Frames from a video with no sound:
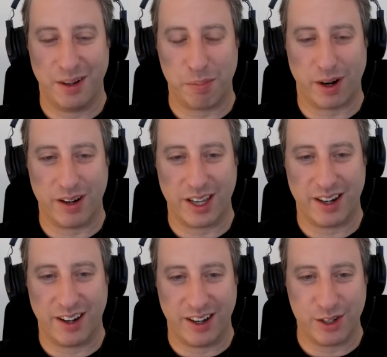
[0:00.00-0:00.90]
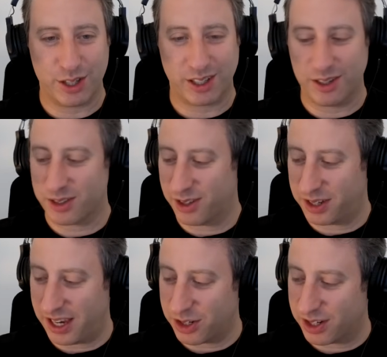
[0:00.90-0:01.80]
party at an undisclosed
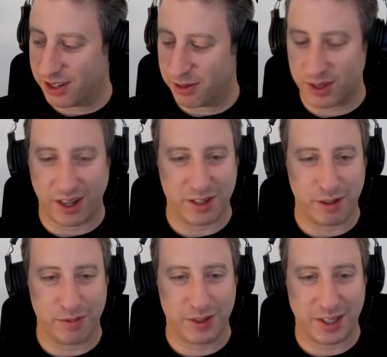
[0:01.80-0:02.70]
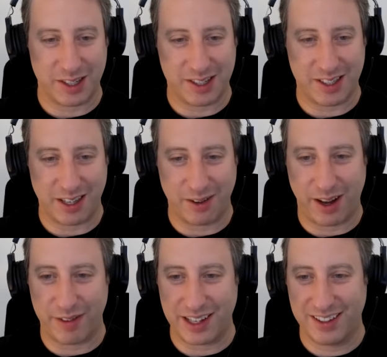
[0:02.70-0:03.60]
location that was awesome. It's good to see you,
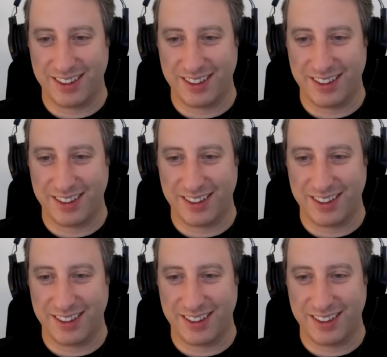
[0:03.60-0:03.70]
Avi.